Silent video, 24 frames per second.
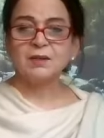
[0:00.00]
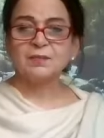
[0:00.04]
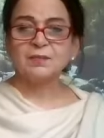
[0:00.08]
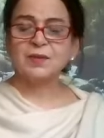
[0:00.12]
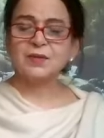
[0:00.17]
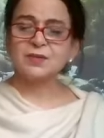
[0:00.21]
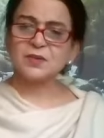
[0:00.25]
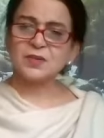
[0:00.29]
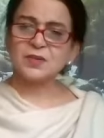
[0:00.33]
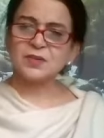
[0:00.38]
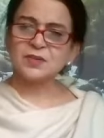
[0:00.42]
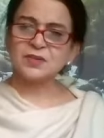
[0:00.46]

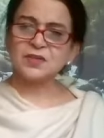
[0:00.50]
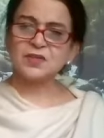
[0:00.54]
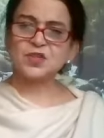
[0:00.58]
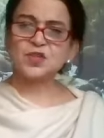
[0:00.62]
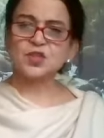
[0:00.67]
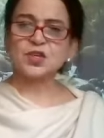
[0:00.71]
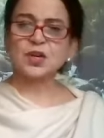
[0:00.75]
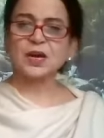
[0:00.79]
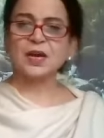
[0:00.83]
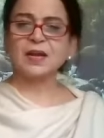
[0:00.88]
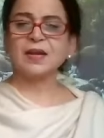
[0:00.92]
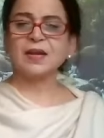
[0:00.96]
This is a
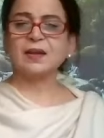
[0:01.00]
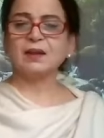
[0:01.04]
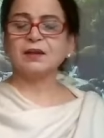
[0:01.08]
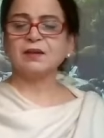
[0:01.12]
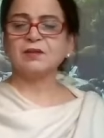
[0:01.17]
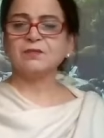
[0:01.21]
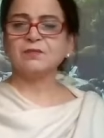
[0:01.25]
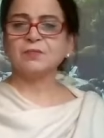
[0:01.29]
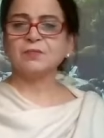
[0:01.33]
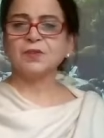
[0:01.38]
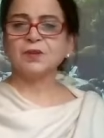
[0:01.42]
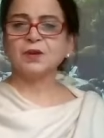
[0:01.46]

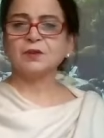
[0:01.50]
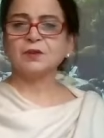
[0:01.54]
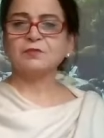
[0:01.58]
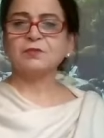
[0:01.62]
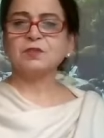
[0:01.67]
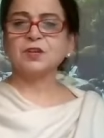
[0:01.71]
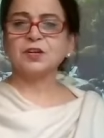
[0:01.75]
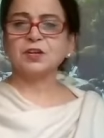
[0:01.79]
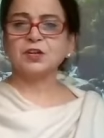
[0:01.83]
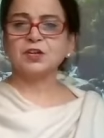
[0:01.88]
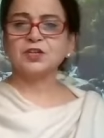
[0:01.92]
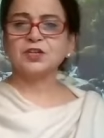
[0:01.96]
style of
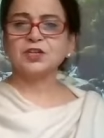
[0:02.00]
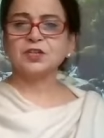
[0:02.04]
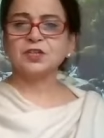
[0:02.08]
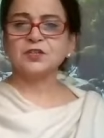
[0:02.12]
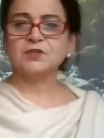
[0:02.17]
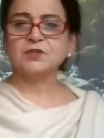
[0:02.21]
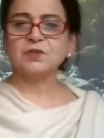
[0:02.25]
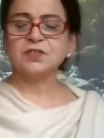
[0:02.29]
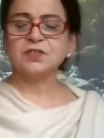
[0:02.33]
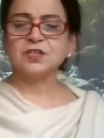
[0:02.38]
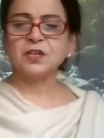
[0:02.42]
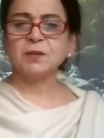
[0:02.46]
the
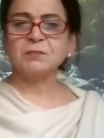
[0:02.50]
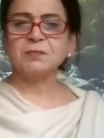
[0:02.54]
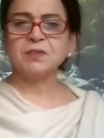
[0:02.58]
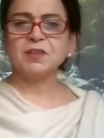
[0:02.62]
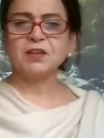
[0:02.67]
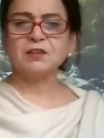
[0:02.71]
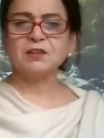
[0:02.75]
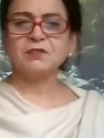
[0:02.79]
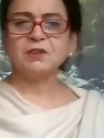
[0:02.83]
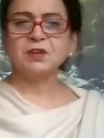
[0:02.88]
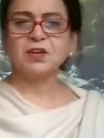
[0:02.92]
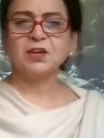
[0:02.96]
rishis. When
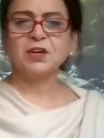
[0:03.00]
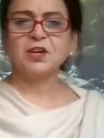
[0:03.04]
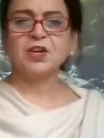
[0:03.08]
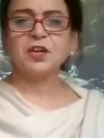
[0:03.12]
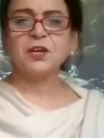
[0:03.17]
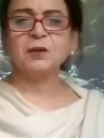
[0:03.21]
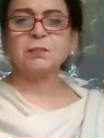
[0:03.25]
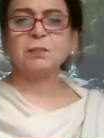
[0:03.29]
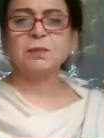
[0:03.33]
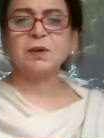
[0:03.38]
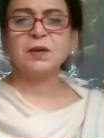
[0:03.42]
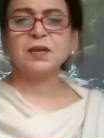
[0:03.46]
something very
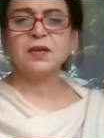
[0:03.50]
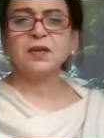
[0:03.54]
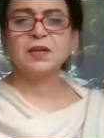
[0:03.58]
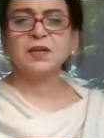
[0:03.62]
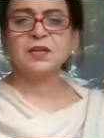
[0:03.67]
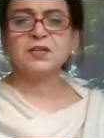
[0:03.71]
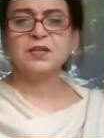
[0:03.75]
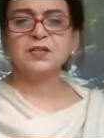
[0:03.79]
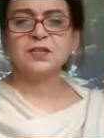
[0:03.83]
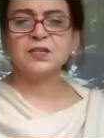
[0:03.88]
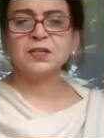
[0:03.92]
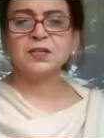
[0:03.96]
deeply
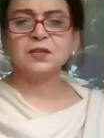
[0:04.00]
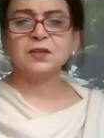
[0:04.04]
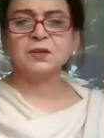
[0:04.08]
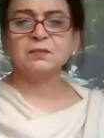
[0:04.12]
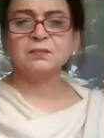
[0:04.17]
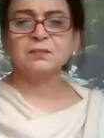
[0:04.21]
is